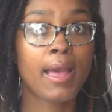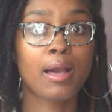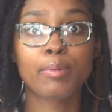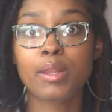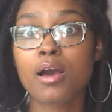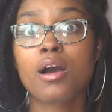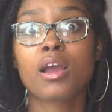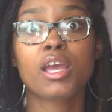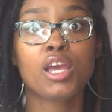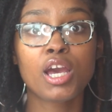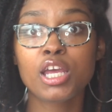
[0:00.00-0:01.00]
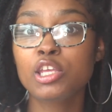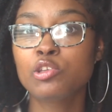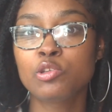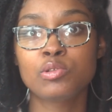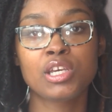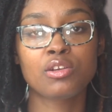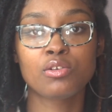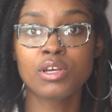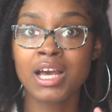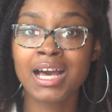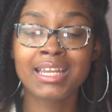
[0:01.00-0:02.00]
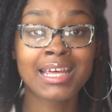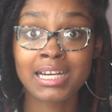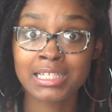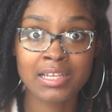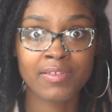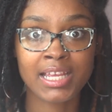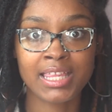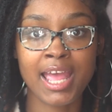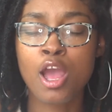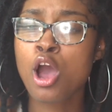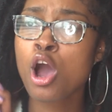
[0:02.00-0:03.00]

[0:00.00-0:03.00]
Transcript: a blog, a YouTube channel, a lot of stuff like that.